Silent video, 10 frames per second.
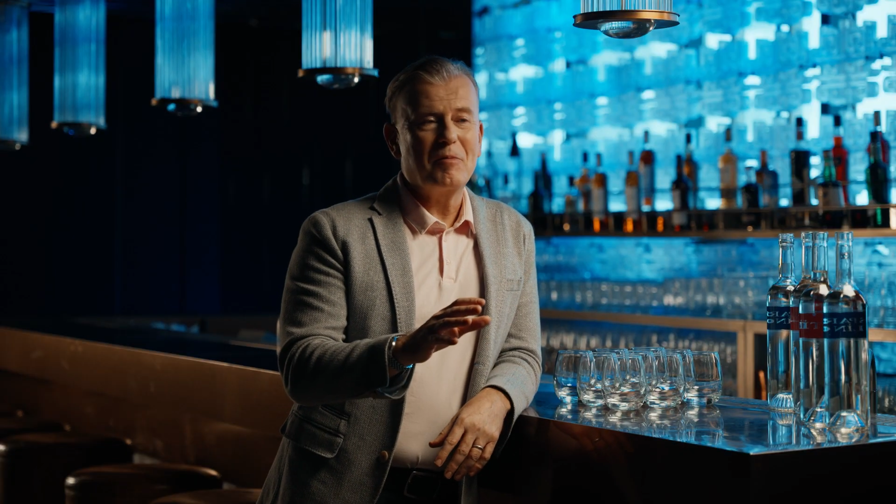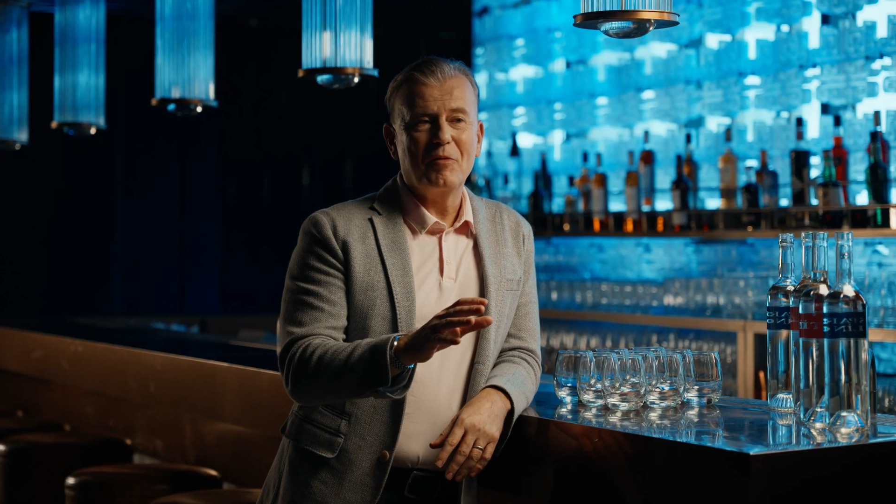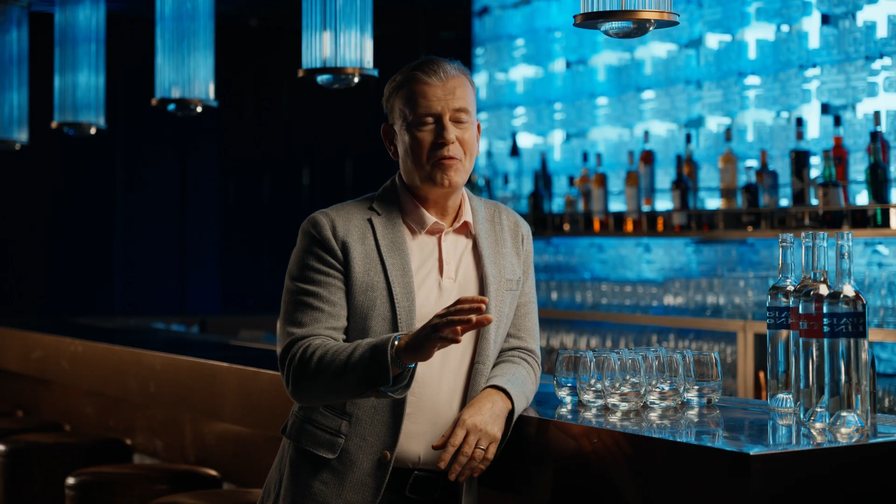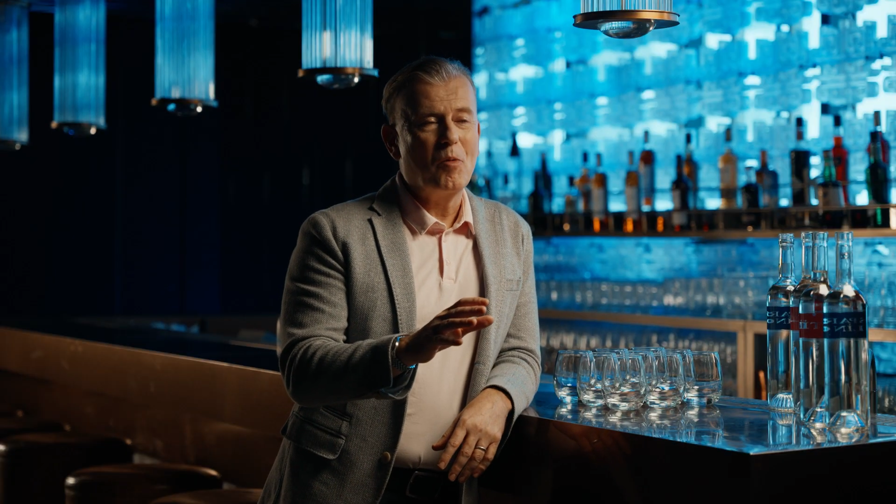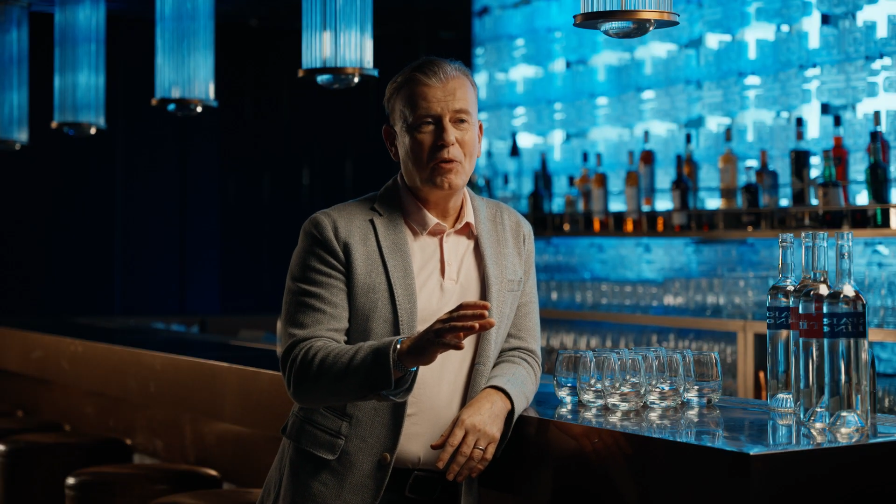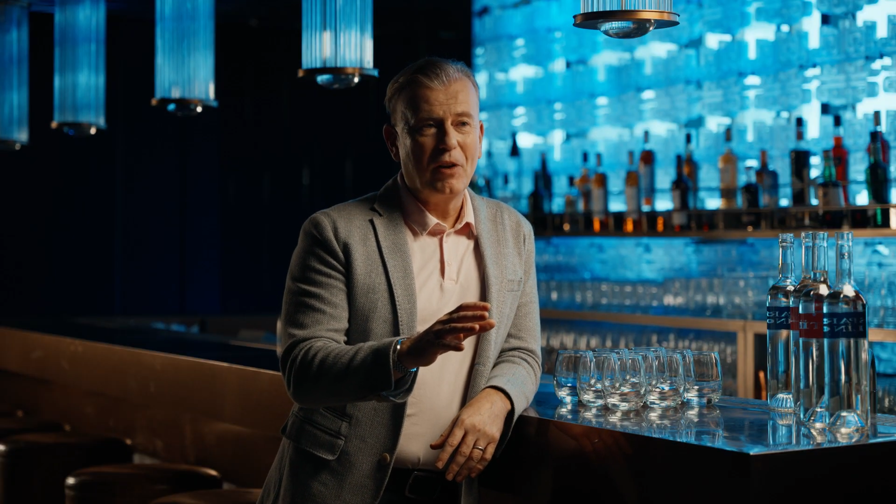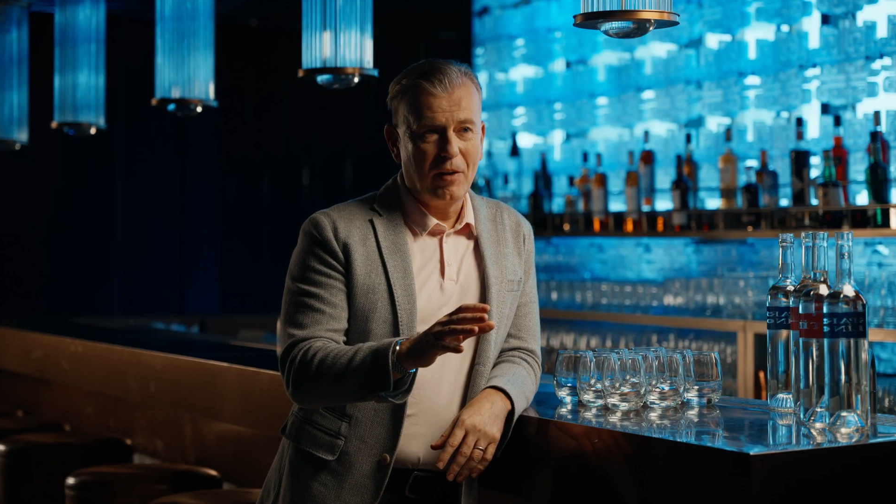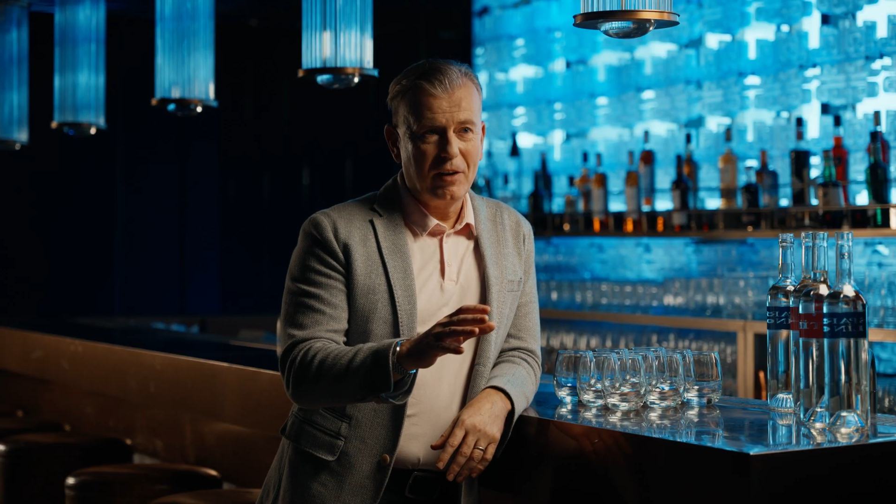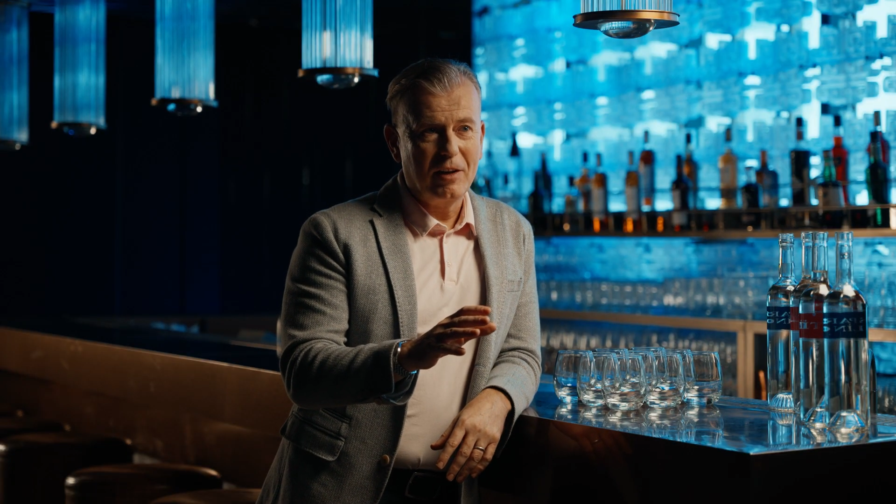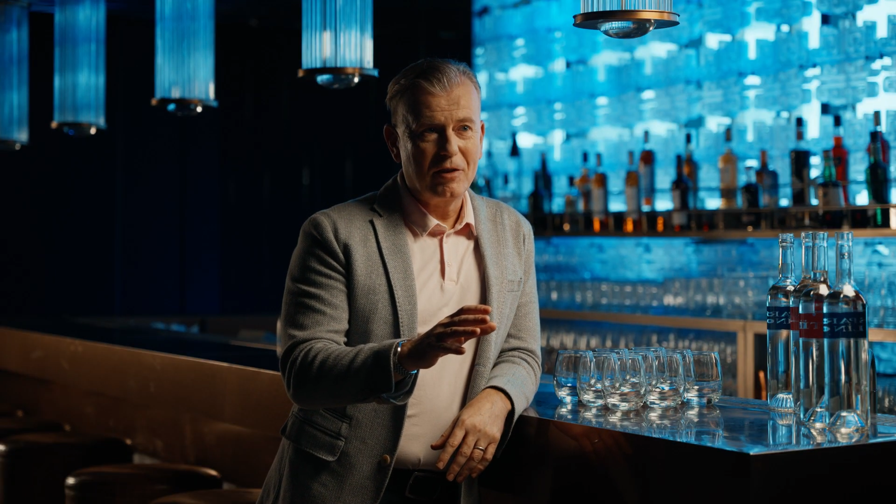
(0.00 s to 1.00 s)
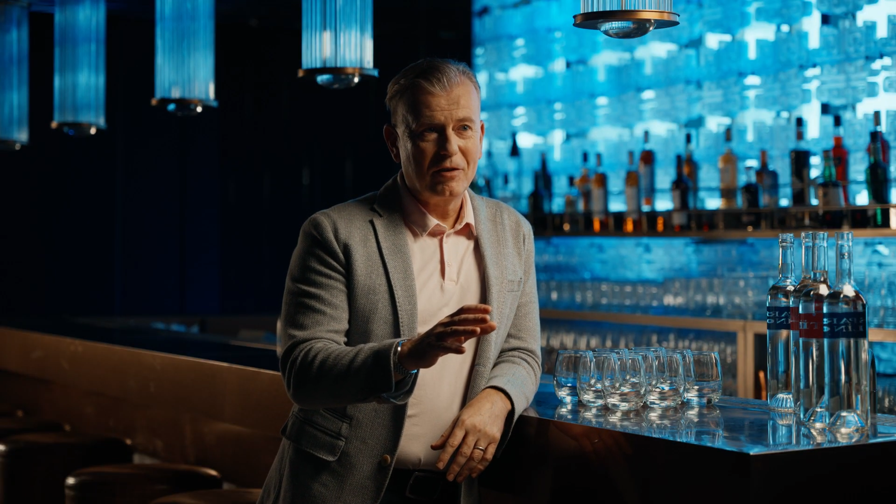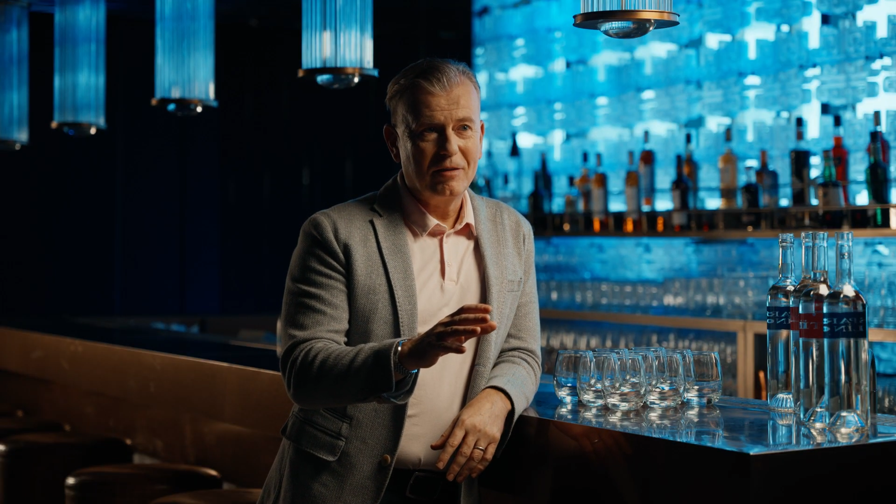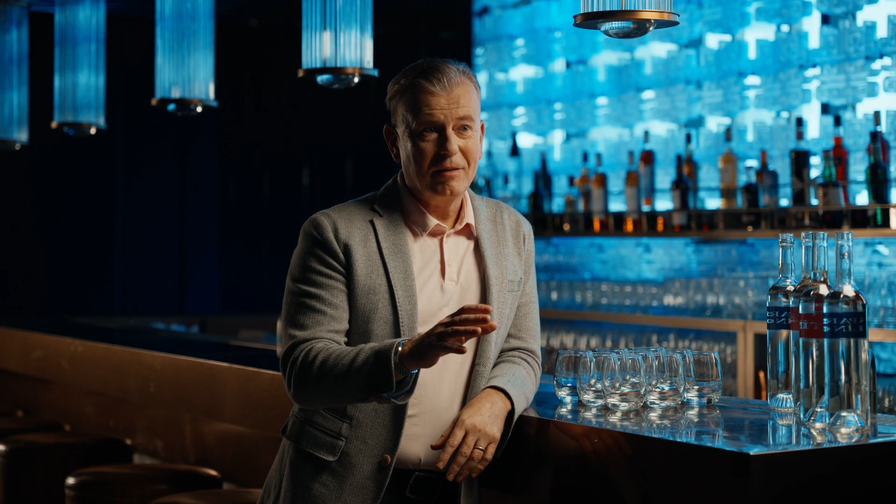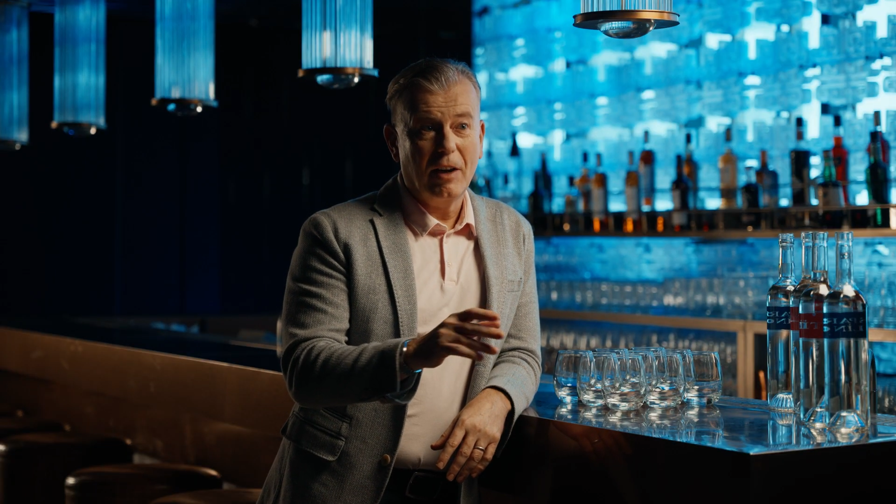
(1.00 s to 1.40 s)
names in football down the years.